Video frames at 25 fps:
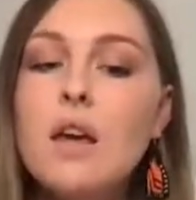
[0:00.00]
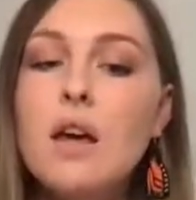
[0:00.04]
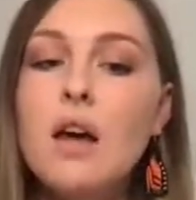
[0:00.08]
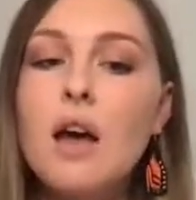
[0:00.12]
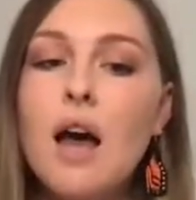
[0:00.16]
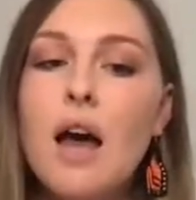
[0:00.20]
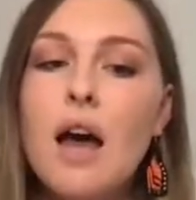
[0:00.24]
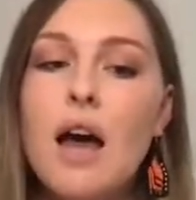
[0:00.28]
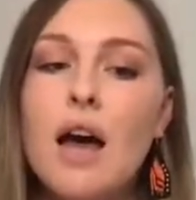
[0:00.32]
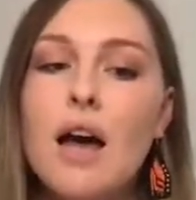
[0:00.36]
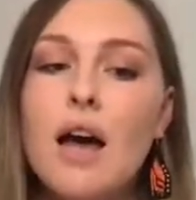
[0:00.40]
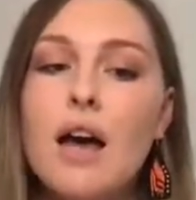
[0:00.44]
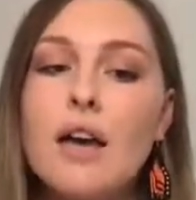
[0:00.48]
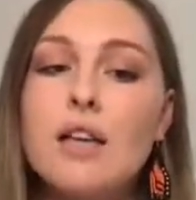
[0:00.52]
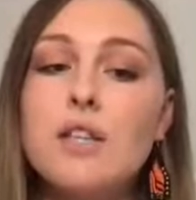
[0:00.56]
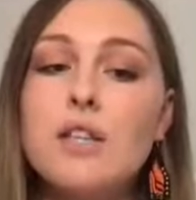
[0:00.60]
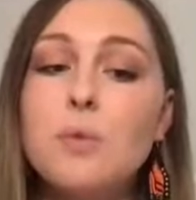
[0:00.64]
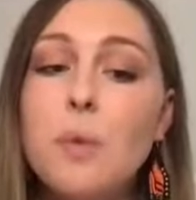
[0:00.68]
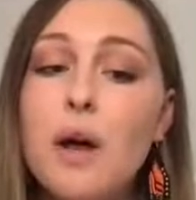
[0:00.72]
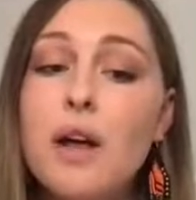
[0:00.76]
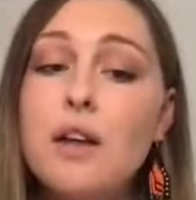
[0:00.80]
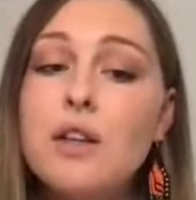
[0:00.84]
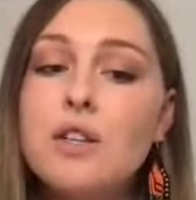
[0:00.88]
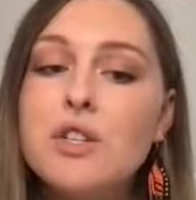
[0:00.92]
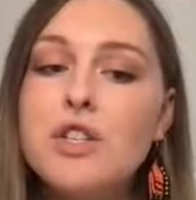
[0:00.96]
As
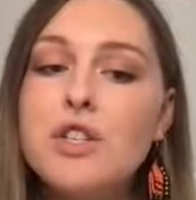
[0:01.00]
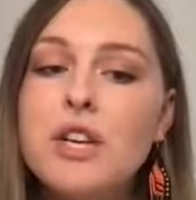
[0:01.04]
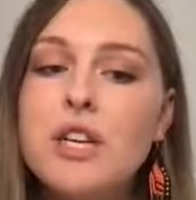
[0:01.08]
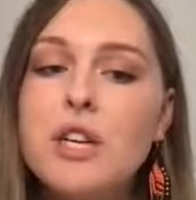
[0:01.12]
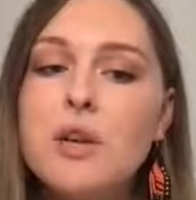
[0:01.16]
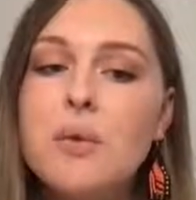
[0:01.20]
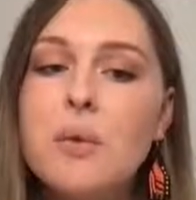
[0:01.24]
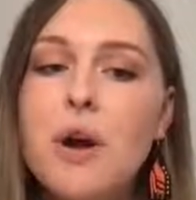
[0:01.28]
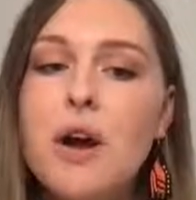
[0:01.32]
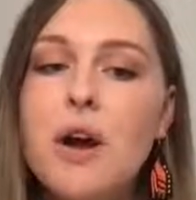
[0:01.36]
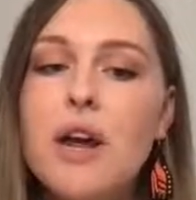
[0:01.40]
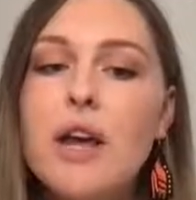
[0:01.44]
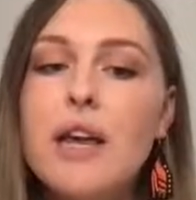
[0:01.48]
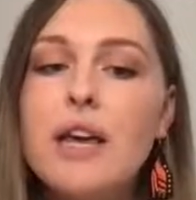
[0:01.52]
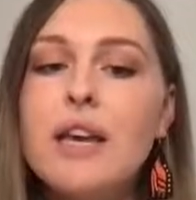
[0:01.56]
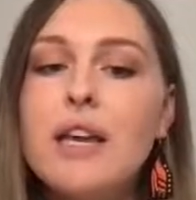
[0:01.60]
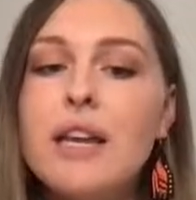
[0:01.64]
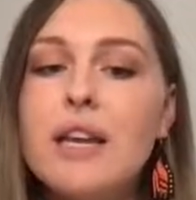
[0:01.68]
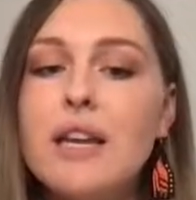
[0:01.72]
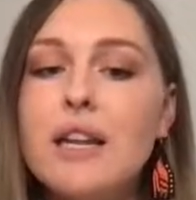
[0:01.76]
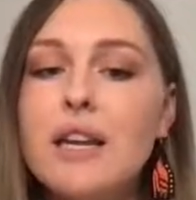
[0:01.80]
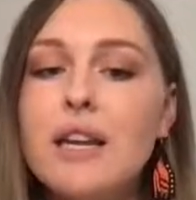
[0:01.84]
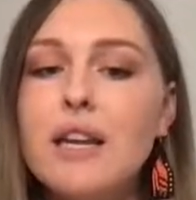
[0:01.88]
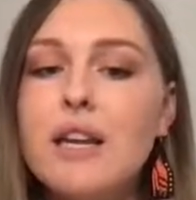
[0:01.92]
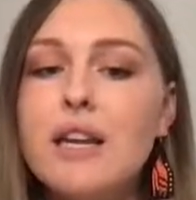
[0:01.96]
well in January,
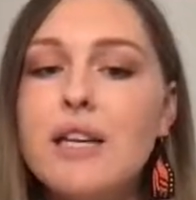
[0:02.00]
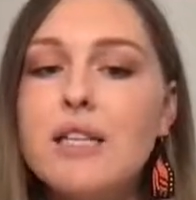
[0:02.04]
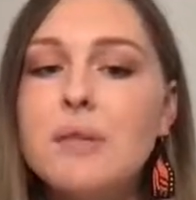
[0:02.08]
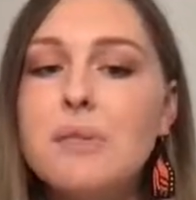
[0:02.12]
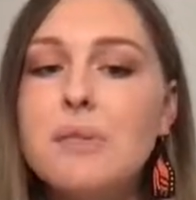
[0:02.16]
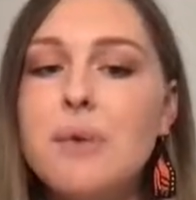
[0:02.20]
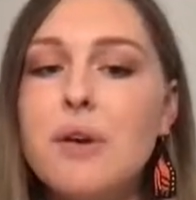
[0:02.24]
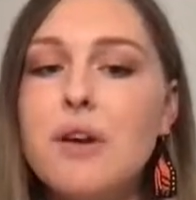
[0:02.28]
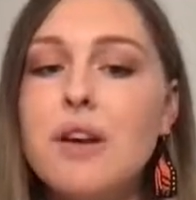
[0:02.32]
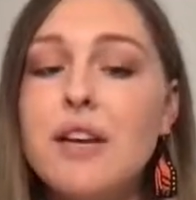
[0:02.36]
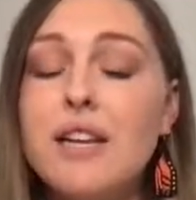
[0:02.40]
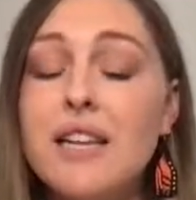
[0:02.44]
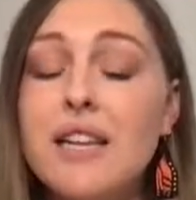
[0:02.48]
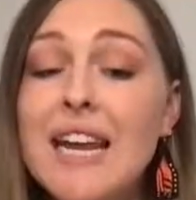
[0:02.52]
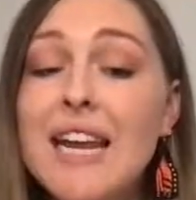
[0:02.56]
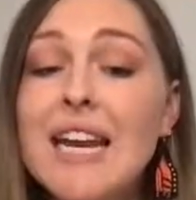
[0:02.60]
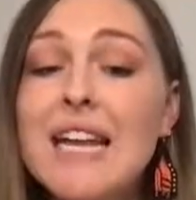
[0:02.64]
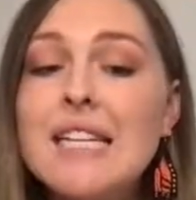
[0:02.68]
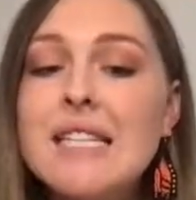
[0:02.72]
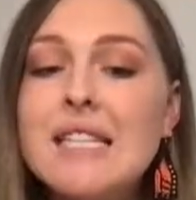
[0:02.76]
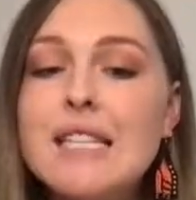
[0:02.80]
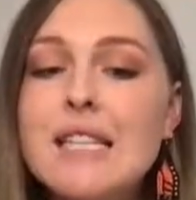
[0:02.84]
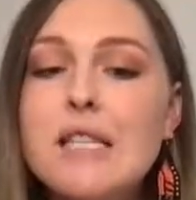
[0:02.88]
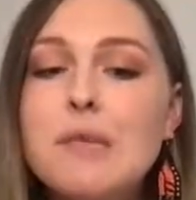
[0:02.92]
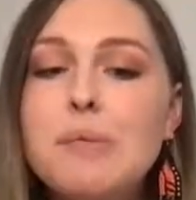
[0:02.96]

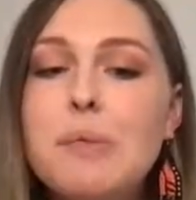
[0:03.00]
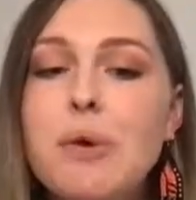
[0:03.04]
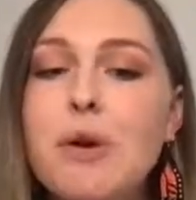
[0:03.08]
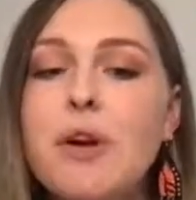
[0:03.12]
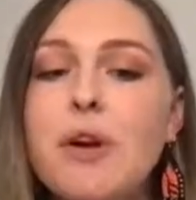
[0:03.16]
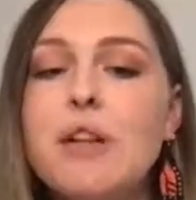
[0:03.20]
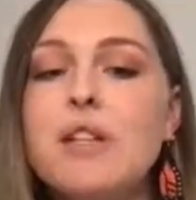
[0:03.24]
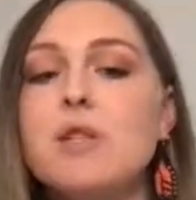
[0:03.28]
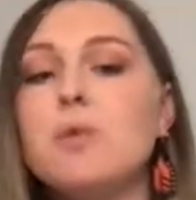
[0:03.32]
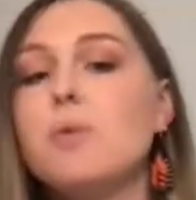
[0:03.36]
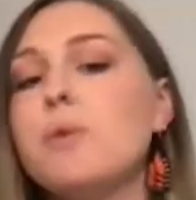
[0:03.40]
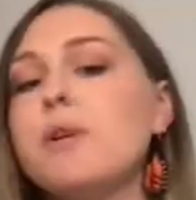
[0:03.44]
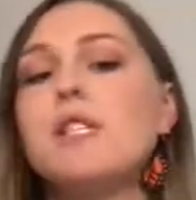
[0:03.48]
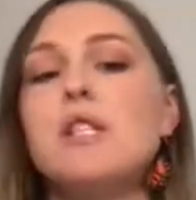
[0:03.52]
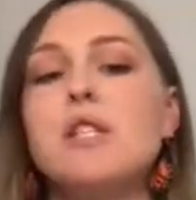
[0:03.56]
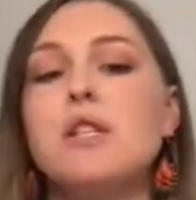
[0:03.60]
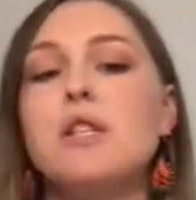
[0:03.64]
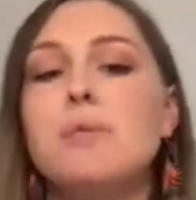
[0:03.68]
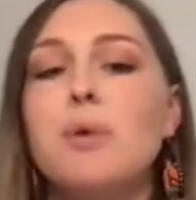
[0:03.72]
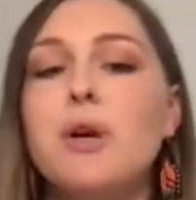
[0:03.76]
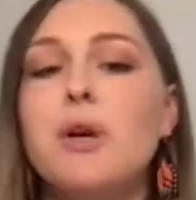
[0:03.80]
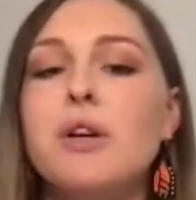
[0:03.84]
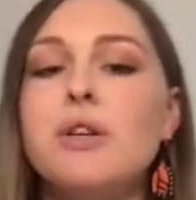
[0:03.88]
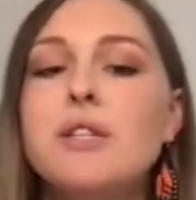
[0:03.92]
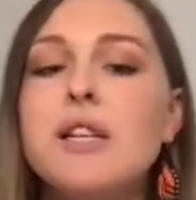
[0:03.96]
Canadians experienced
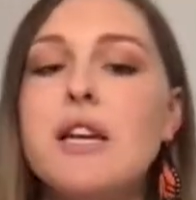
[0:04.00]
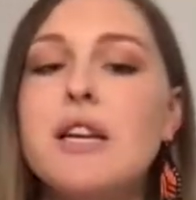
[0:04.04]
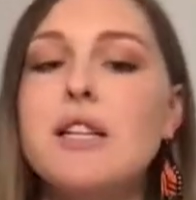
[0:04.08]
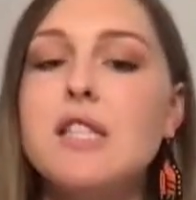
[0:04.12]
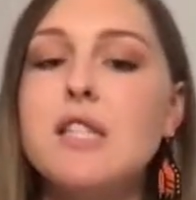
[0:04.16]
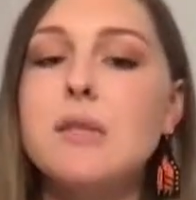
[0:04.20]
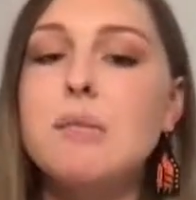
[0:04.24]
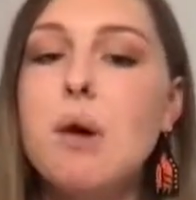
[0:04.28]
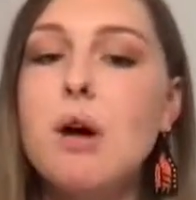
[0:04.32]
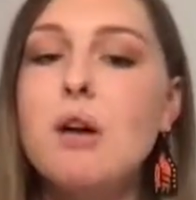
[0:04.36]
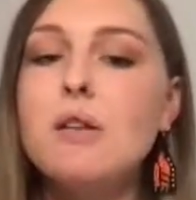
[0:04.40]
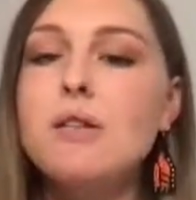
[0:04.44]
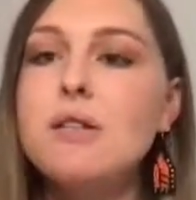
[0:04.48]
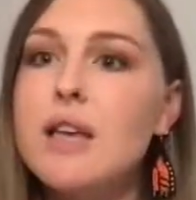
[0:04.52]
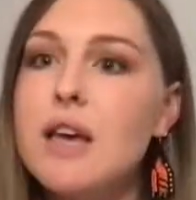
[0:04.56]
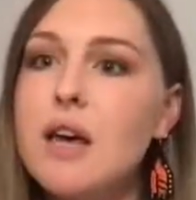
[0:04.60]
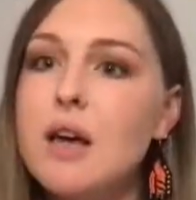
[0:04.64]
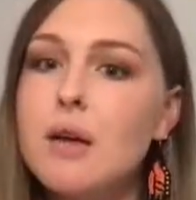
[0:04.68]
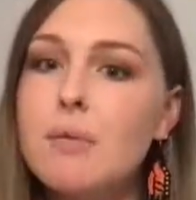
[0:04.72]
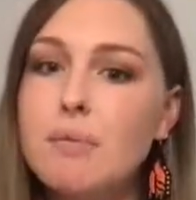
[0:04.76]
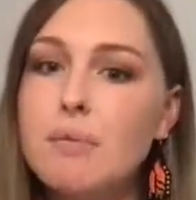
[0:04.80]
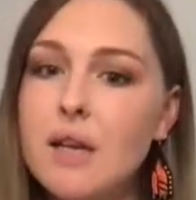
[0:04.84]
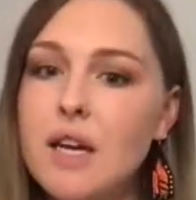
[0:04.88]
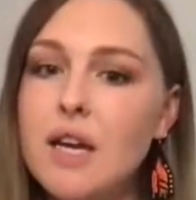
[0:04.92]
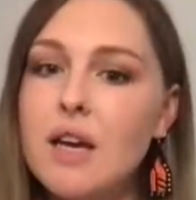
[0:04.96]
whispers and
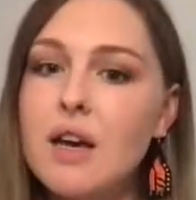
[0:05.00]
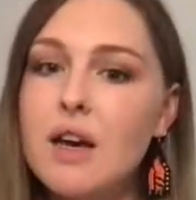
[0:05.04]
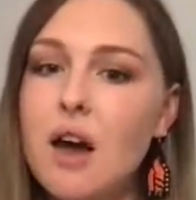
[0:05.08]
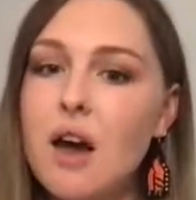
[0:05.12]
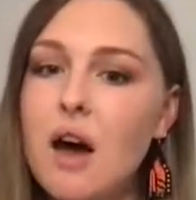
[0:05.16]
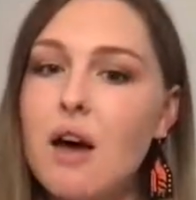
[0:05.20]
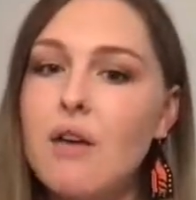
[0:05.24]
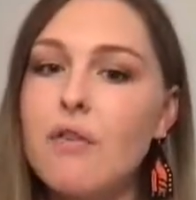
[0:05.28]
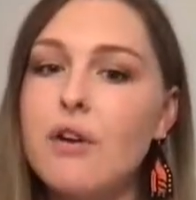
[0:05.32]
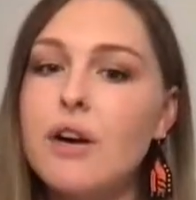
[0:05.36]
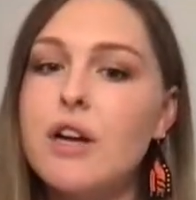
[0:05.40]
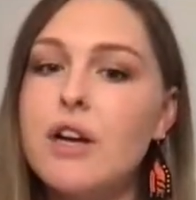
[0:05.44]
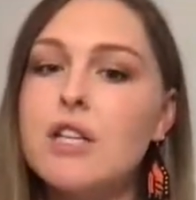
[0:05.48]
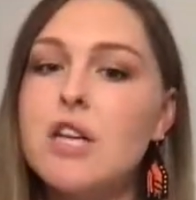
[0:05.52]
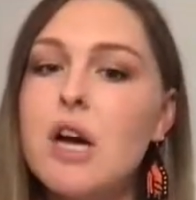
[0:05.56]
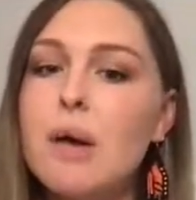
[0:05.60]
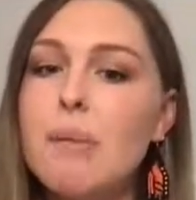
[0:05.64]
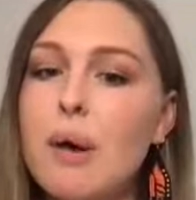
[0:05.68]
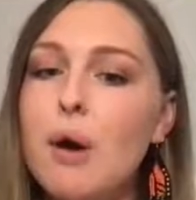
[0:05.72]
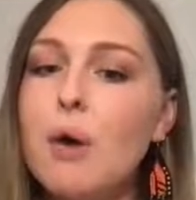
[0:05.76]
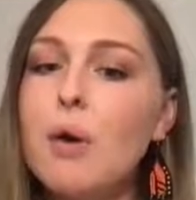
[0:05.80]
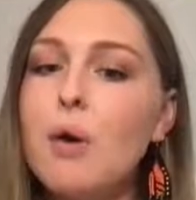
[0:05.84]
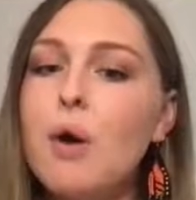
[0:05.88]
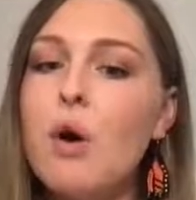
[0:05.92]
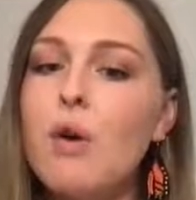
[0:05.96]
small-scale media coverage
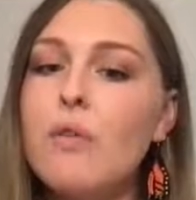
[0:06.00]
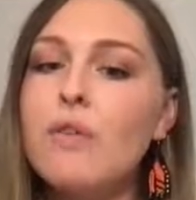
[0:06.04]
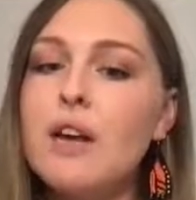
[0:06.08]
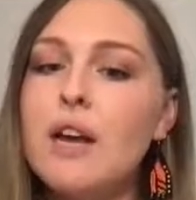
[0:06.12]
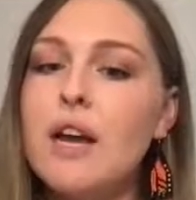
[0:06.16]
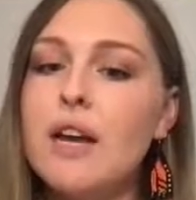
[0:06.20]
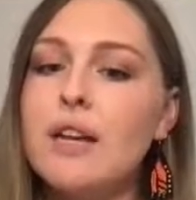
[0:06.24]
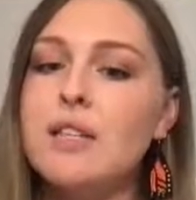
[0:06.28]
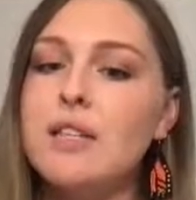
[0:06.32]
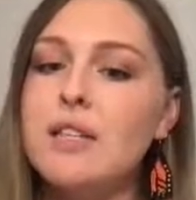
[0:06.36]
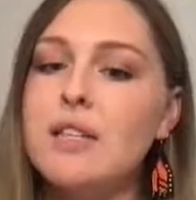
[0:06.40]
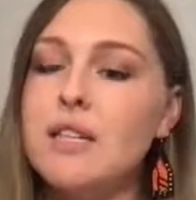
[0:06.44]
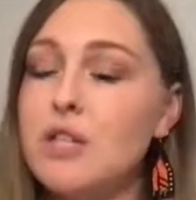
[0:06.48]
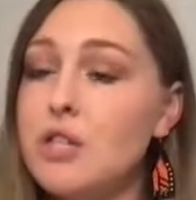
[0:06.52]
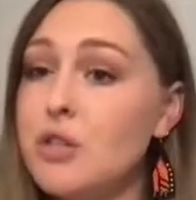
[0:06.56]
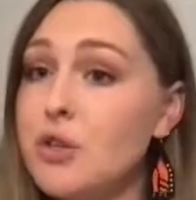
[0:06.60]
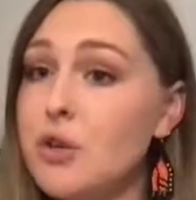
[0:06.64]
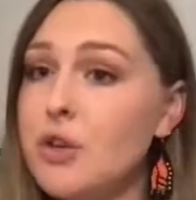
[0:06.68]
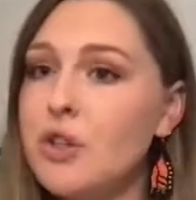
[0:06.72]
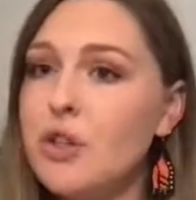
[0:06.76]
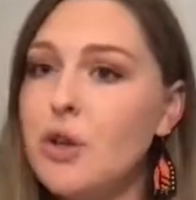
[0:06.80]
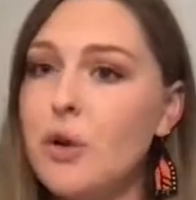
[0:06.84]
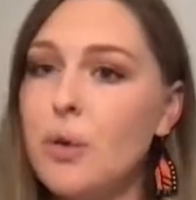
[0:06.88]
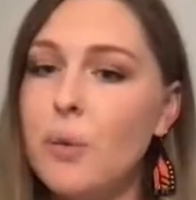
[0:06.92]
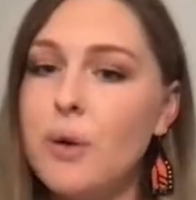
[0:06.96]
about COVID-19
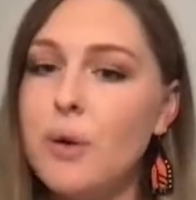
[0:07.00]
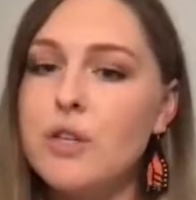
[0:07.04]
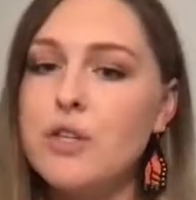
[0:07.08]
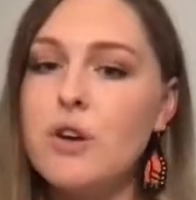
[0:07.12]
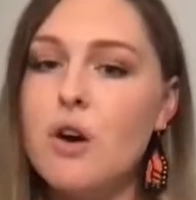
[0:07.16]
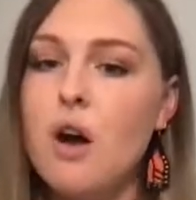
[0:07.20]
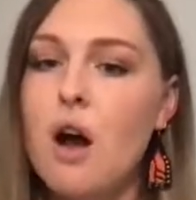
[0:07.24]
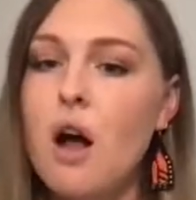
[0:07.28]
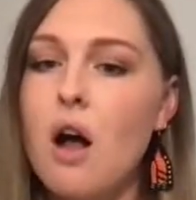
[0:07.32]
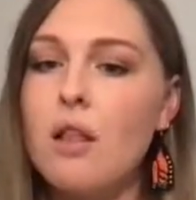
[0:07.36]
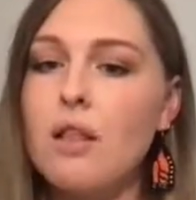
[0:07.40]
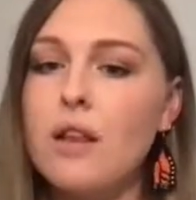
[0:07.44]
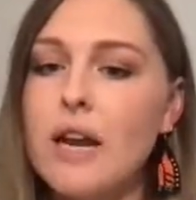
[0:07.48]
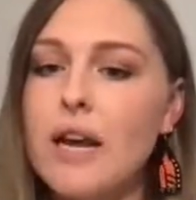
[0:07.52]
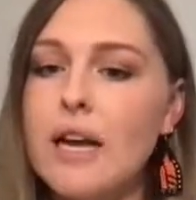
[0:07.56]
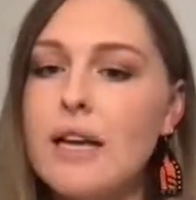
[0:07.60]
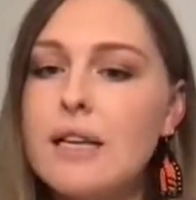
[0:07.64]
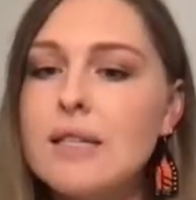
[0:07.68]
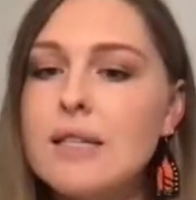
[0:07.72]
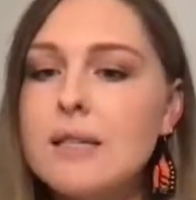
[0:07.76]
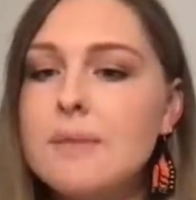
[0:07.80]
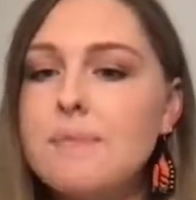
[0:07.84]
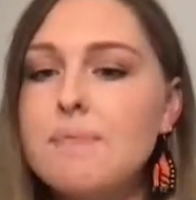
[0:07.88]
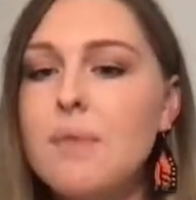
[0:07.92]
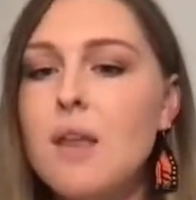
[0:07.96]
during their winter
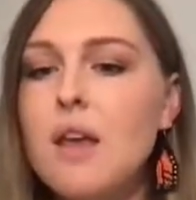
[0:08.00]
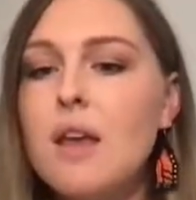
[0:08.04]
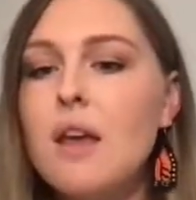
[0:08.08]
holidays.